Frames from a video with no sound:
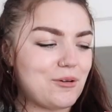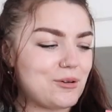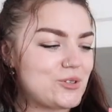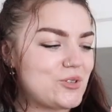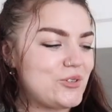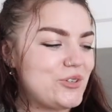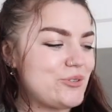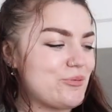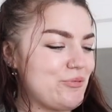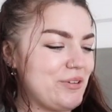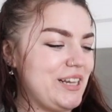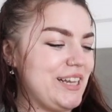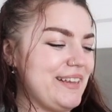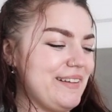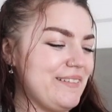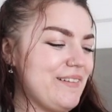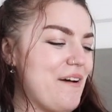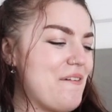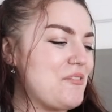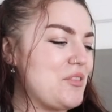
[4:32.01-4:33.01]
also just really
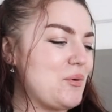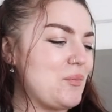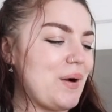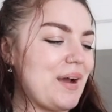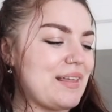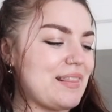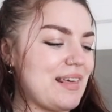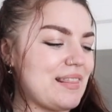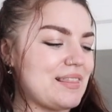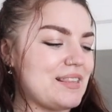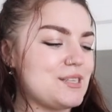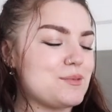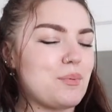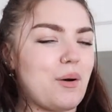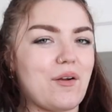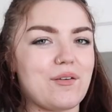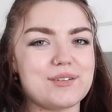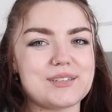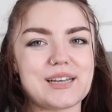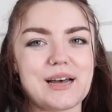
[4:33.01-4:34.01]
love the way that these
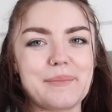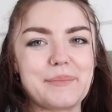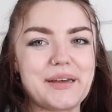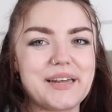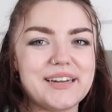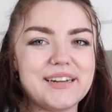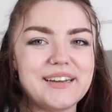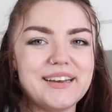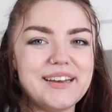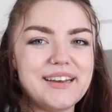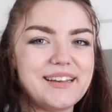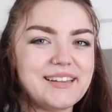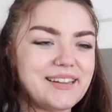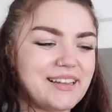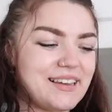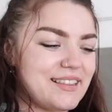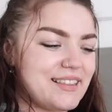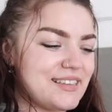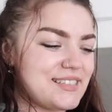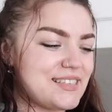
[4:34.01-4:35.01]
bottles come in.
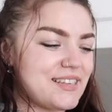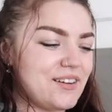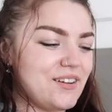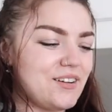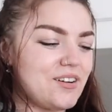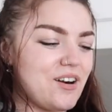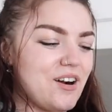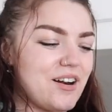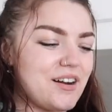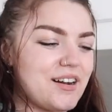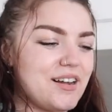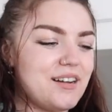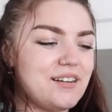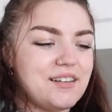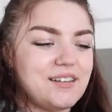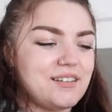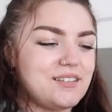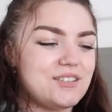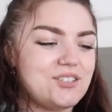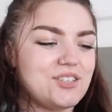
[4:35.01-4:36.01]
Like this little carton,
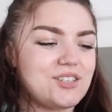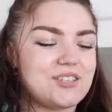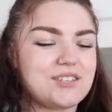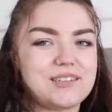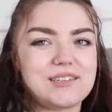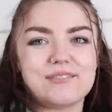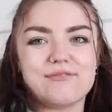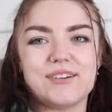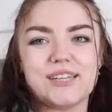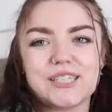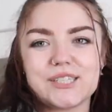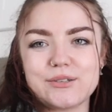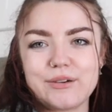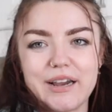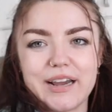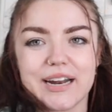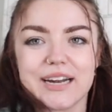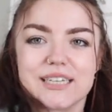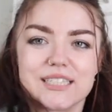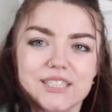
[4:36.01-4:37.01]
it just fits
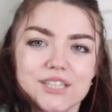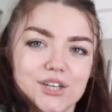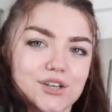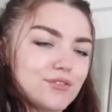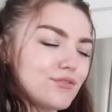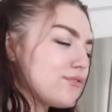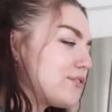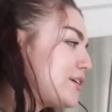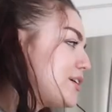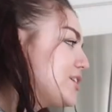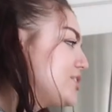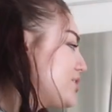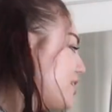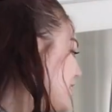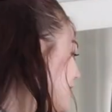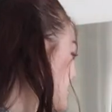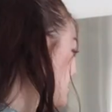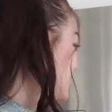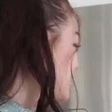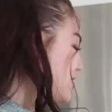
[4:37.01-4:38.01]
right into your fridge
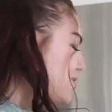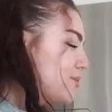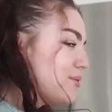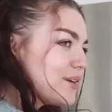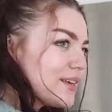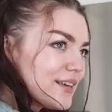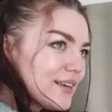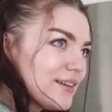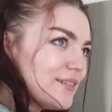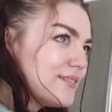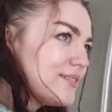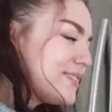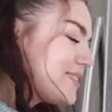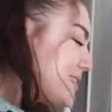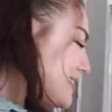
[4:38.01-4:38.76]
and it's so cute.